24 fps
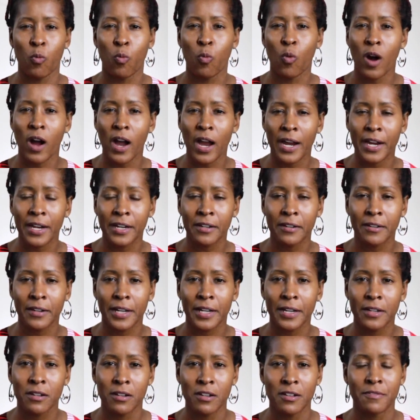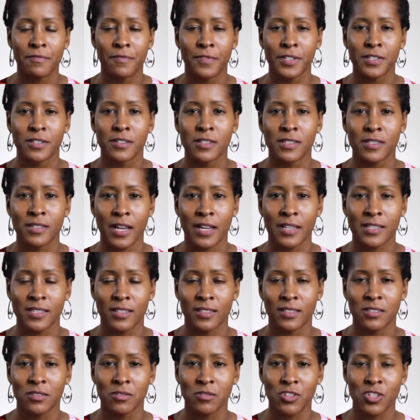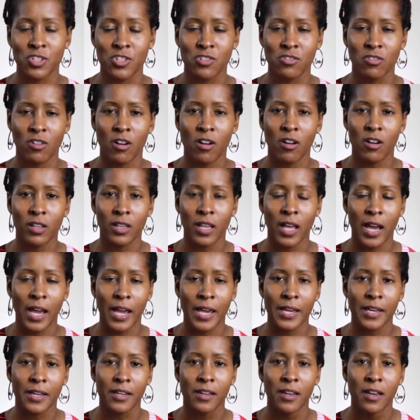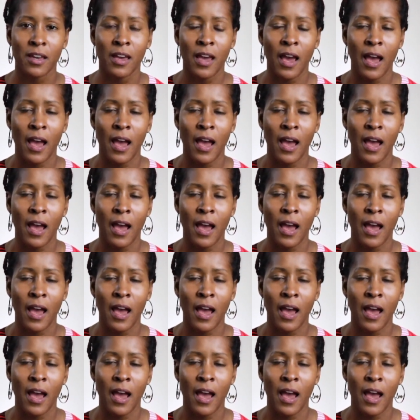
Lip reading: wiry, or it feels like it's a little straw-like.